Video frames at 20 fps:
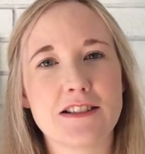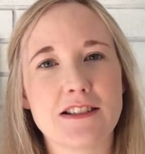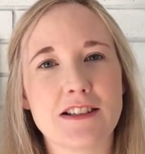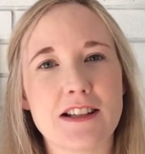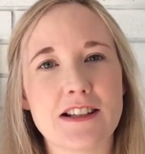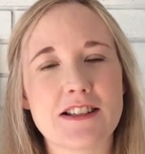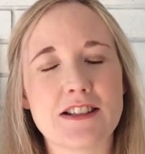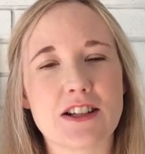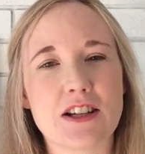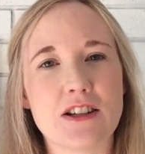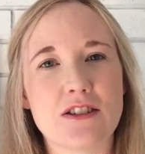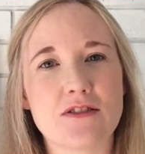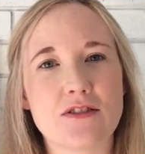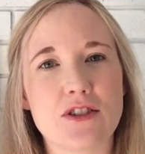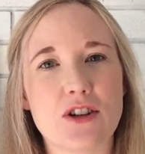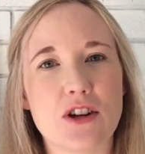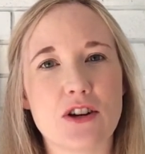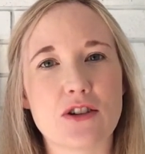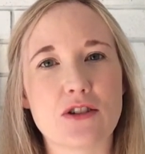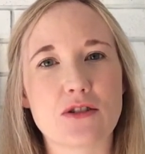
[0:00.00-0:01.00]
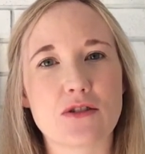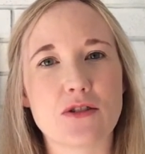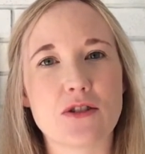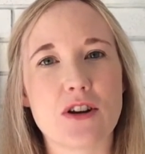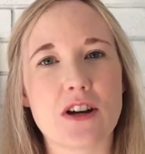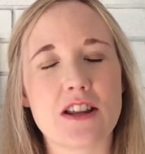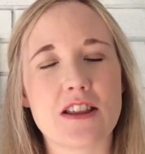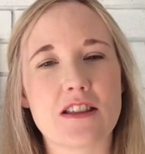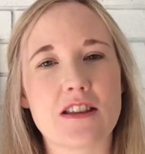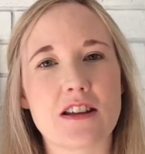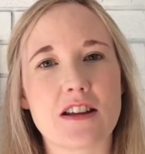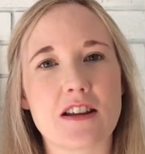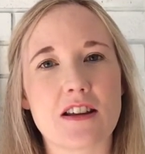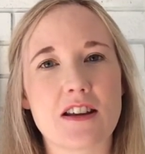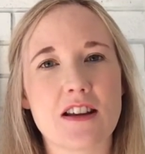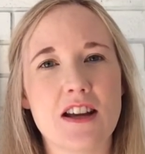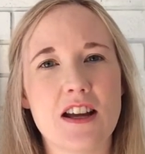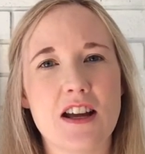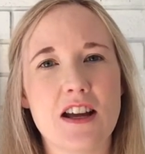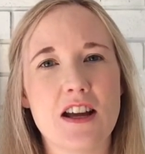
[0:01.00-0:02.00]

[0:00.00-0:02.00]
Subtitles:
let's kind of go through, I think,